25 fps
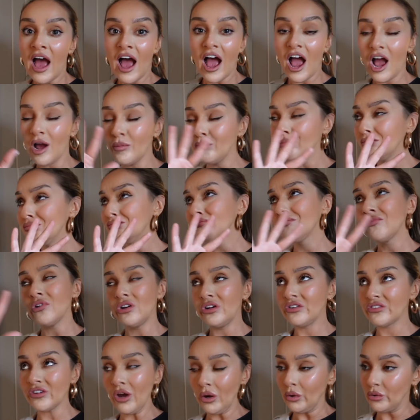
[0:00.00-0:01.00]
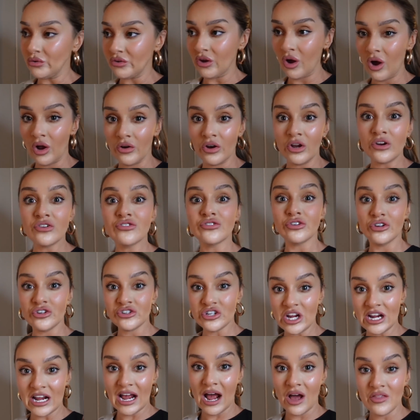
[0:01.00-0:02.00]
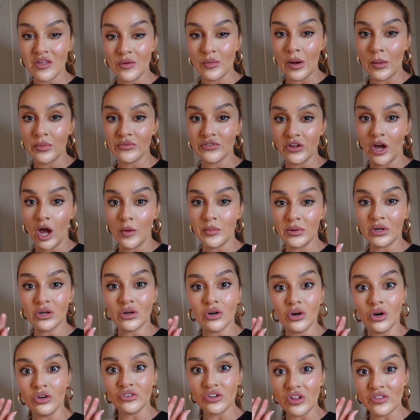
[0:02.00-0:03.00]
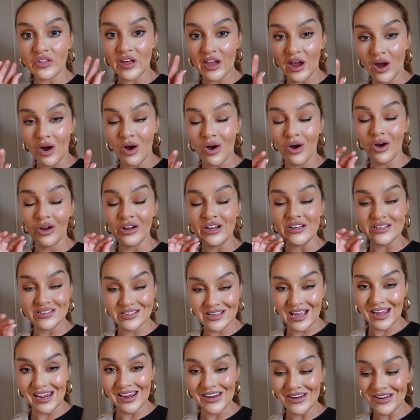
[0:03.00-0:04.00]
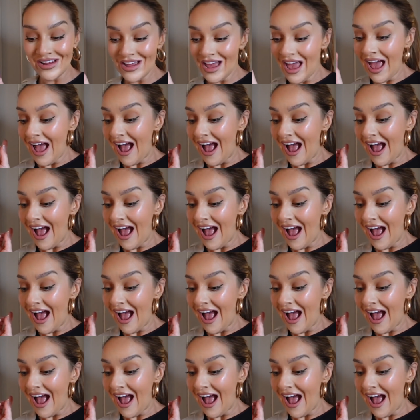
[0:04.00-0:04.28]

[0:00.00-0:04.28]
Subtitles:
the list goes on, do check out their website because they are insane.